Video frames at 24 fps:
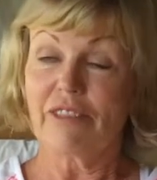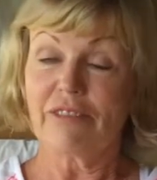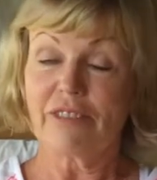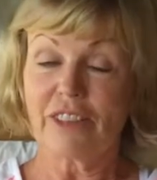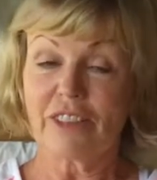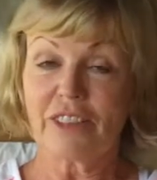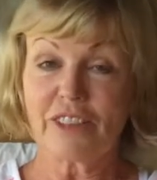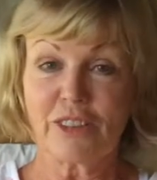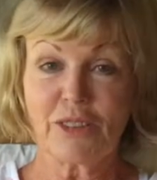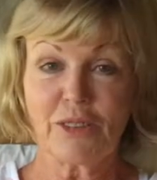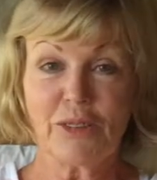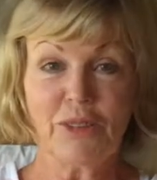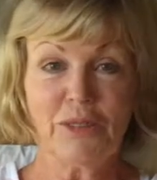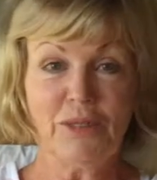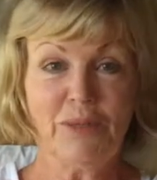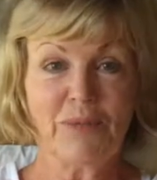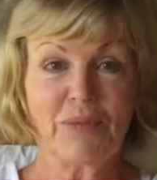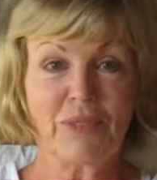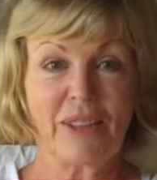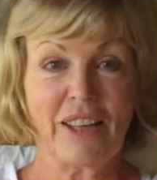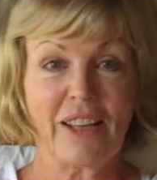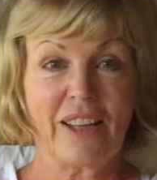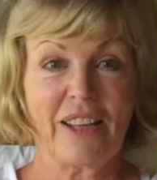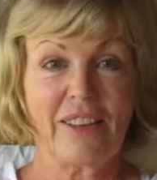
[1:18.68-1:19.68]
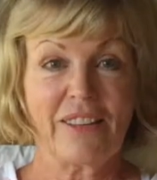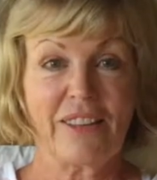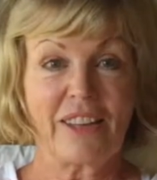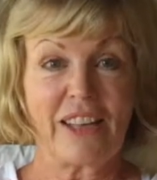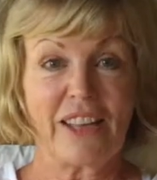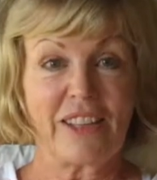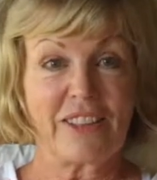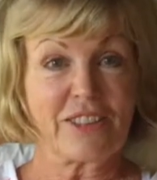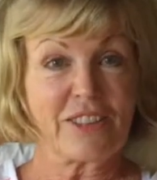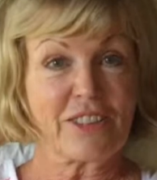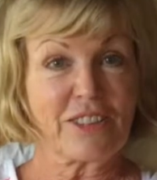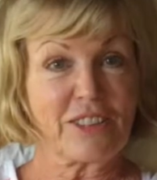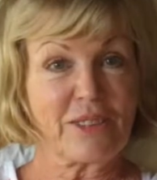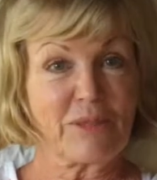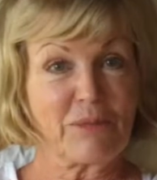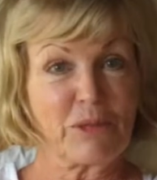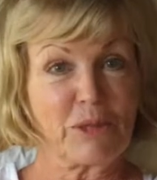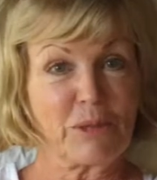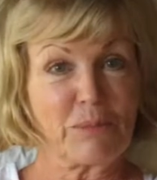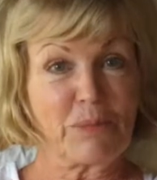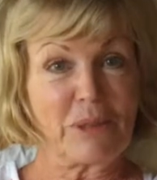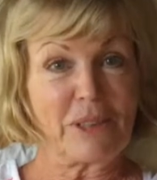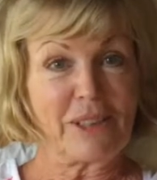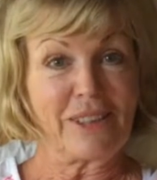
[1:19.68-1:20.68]
phone call that it
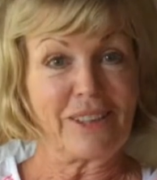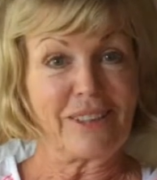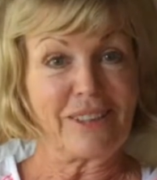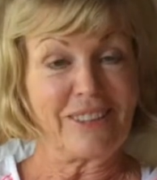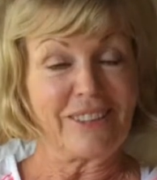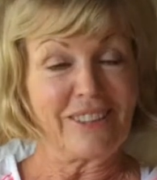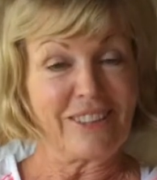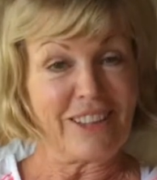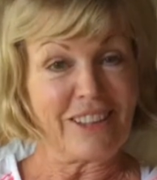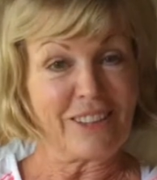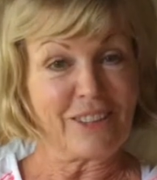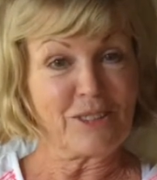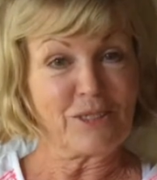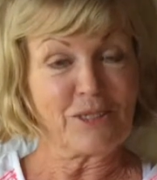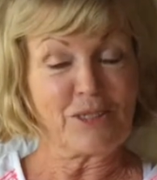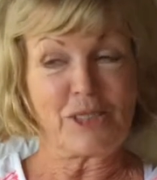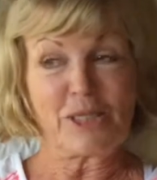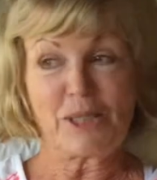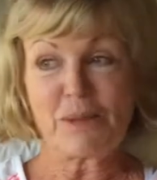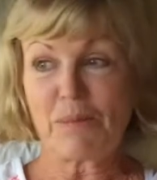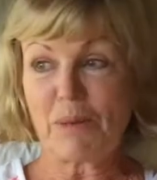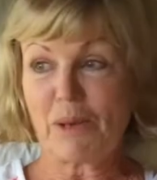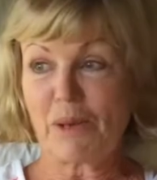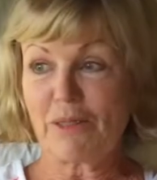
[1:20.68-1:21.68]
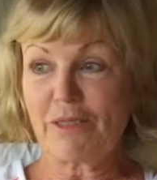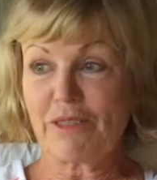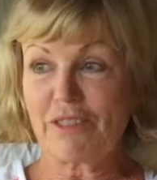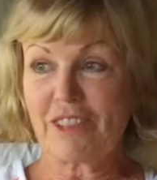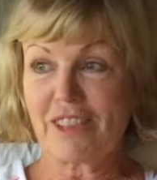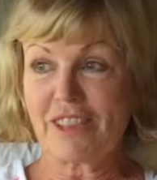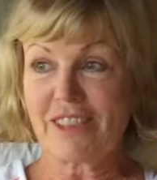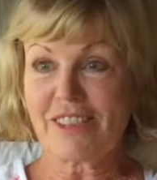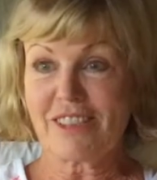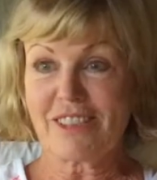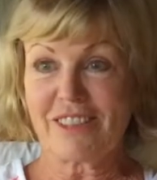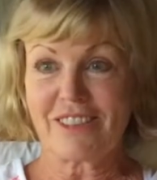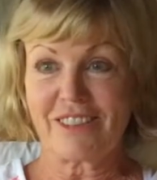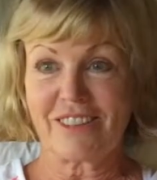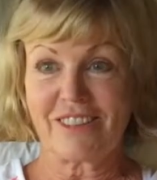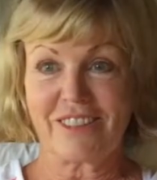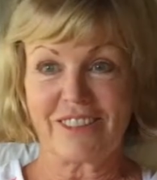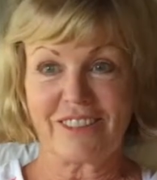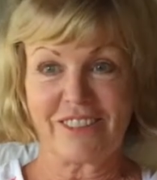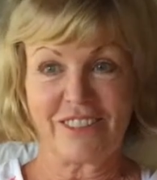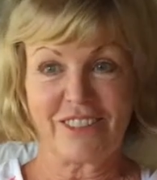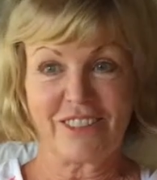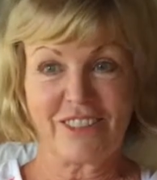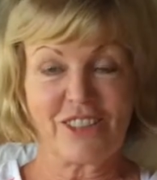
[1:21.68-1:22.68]
would be a good spot for us to,
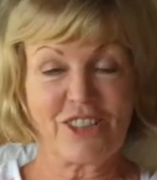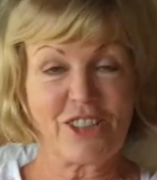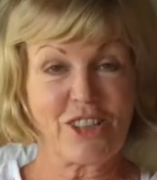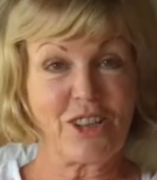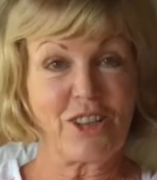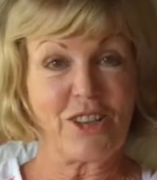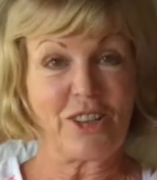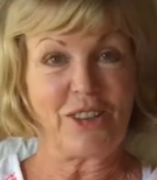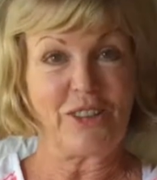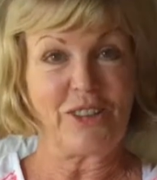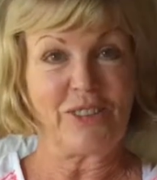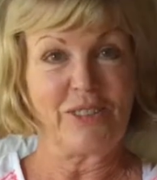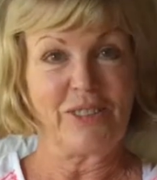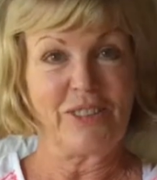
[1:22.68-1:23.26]
to go.